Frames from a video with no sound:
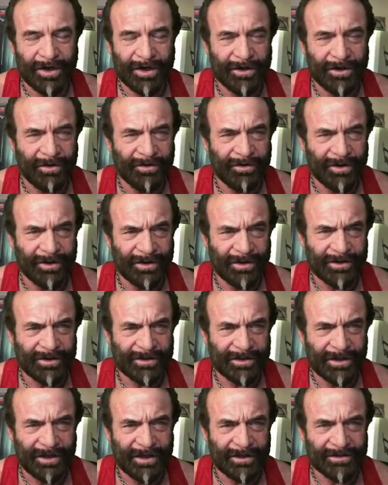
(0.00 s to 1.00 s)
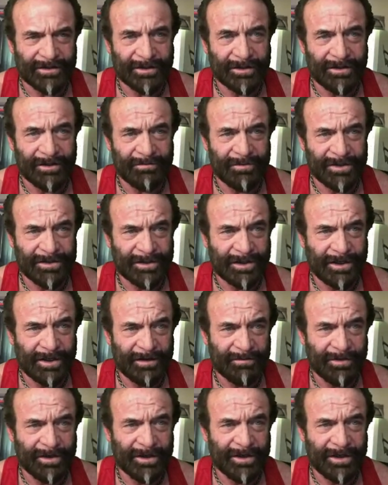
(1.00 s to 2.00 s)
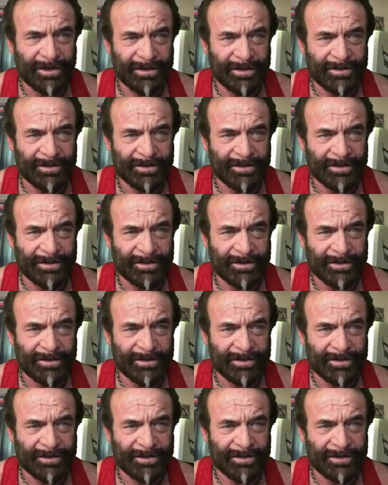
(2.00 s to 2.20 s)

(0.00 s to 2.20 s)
I know the the title's a little misleading, but it is